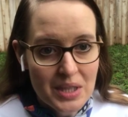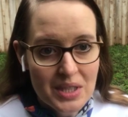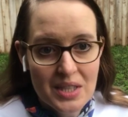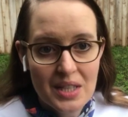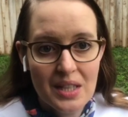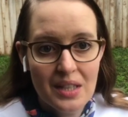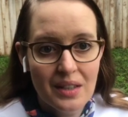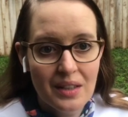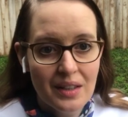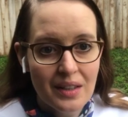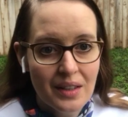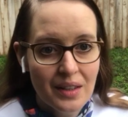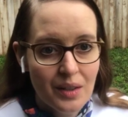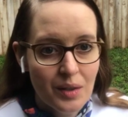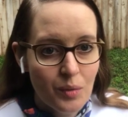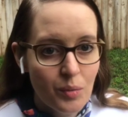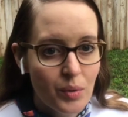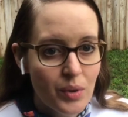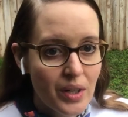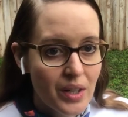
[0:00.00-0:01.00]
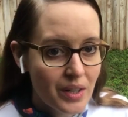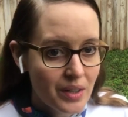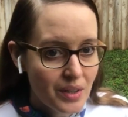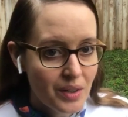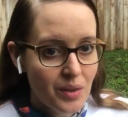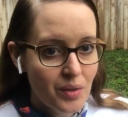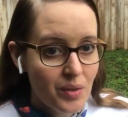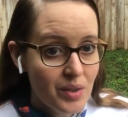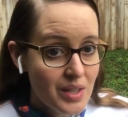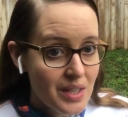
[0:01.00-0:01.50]
then we're not
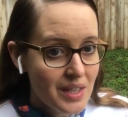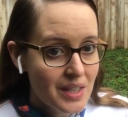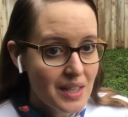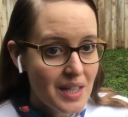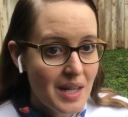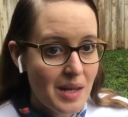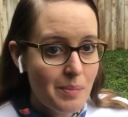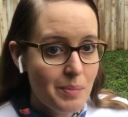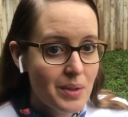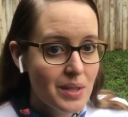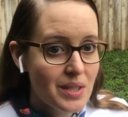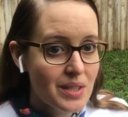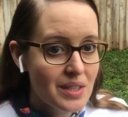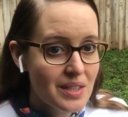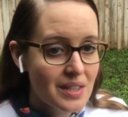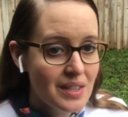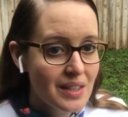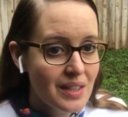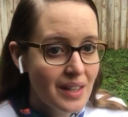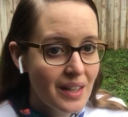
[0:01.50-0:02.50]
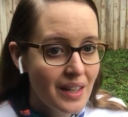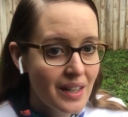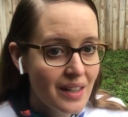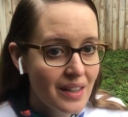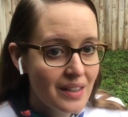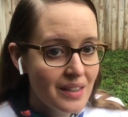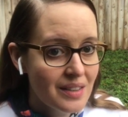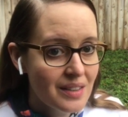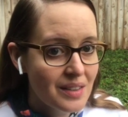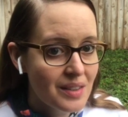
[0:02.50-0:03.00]
going to the campus
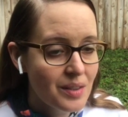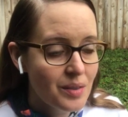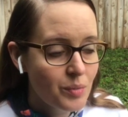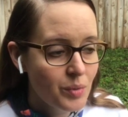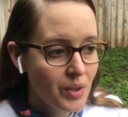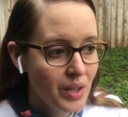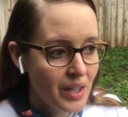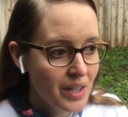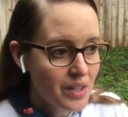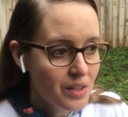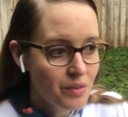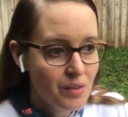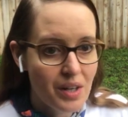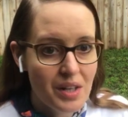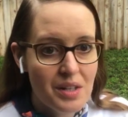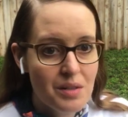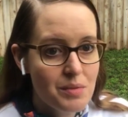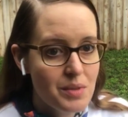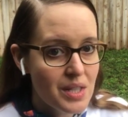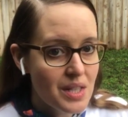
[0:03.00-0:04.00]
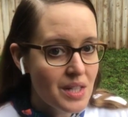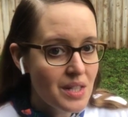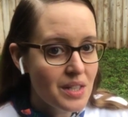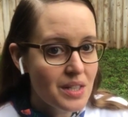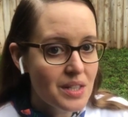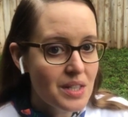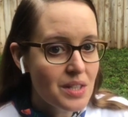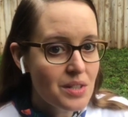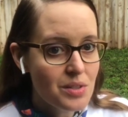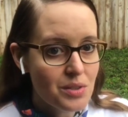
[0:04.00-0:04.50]
and we're not interacting with any of the
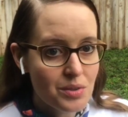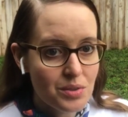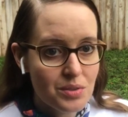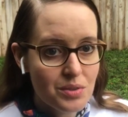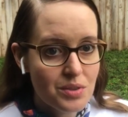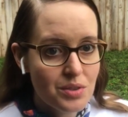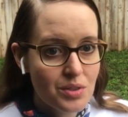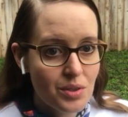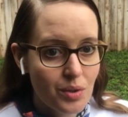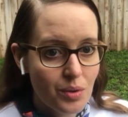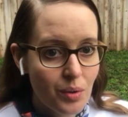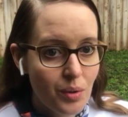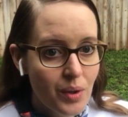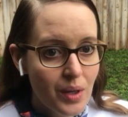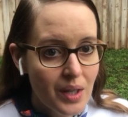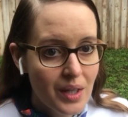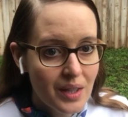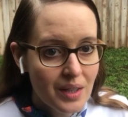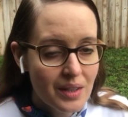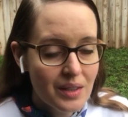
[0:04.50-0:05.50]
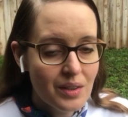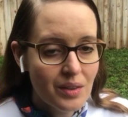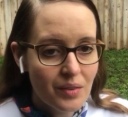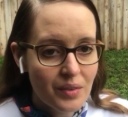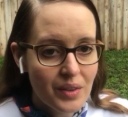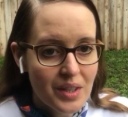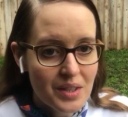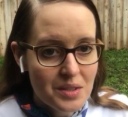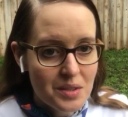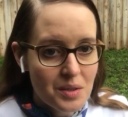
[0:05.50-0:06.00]
teachers. So,
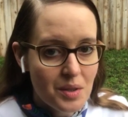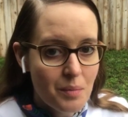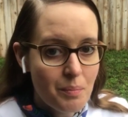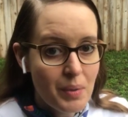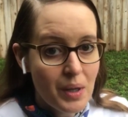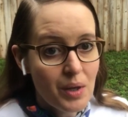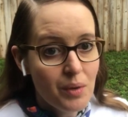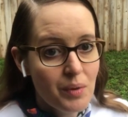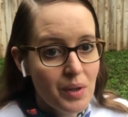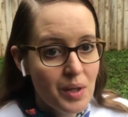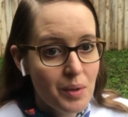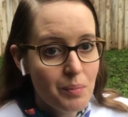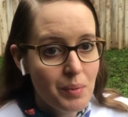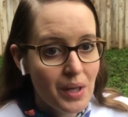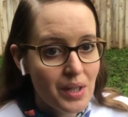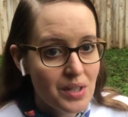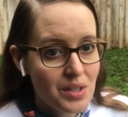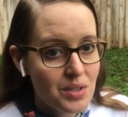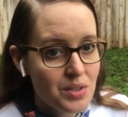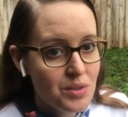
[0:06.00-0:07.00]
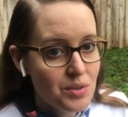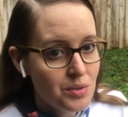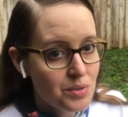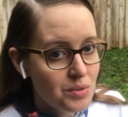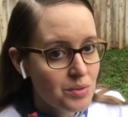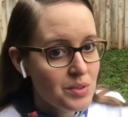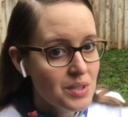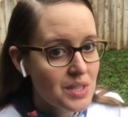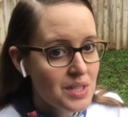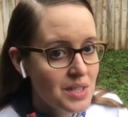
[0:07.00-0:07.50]
that's a better way to practice social
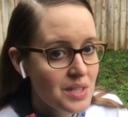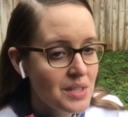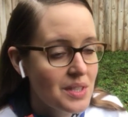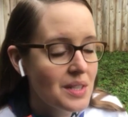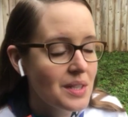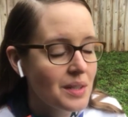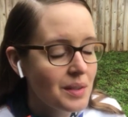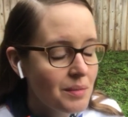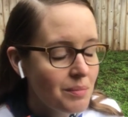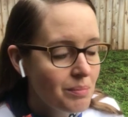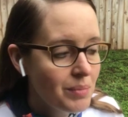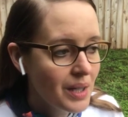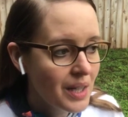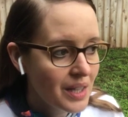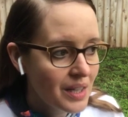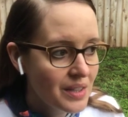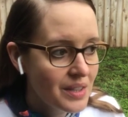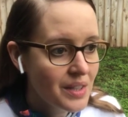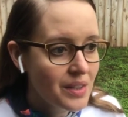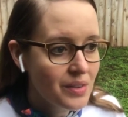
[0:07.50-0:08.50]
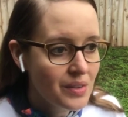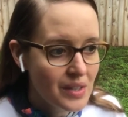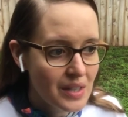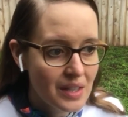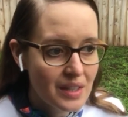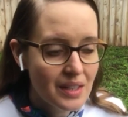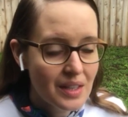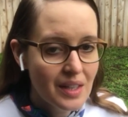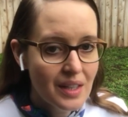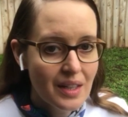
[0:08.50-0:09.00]
distancing. But on the other
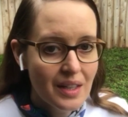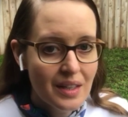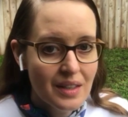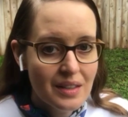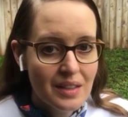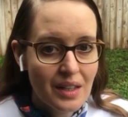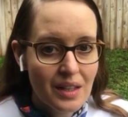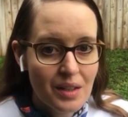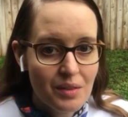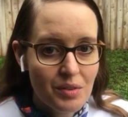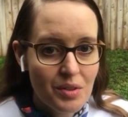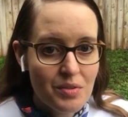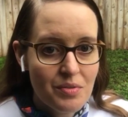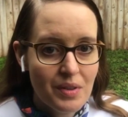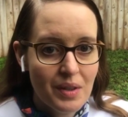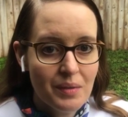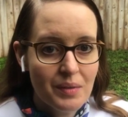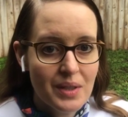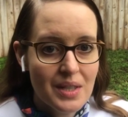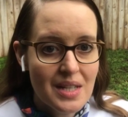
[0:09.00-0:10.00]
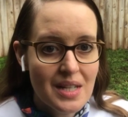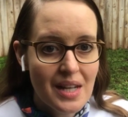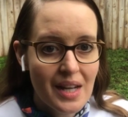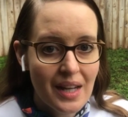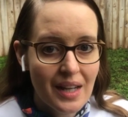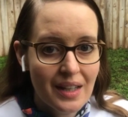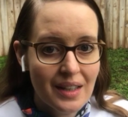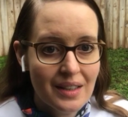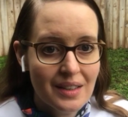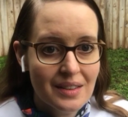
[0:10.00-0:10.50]
hand, not every family
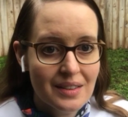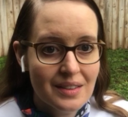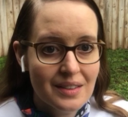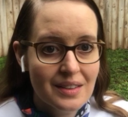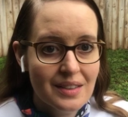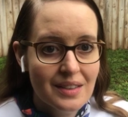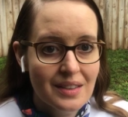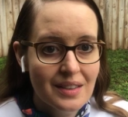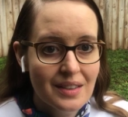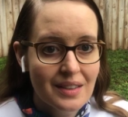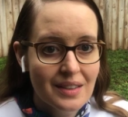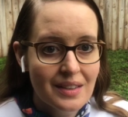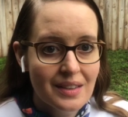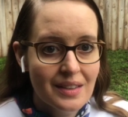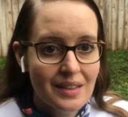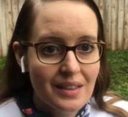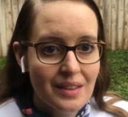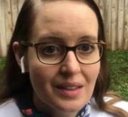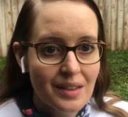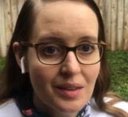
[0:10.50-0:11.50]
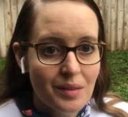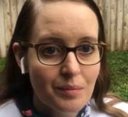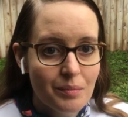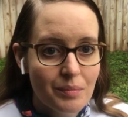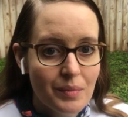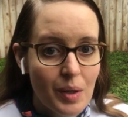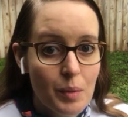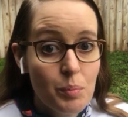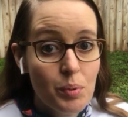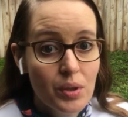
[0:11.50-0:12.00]
has
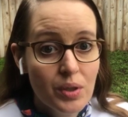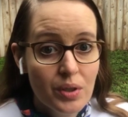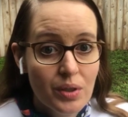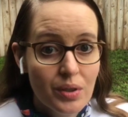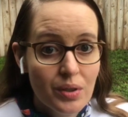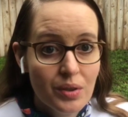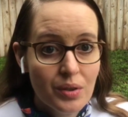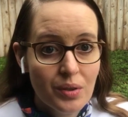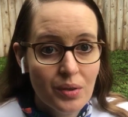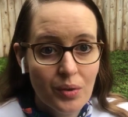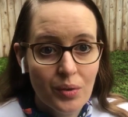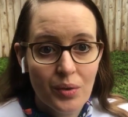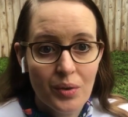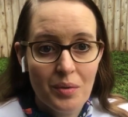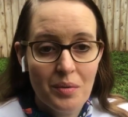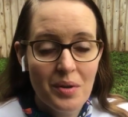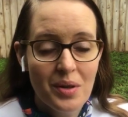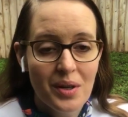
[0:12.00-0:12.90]
a printer or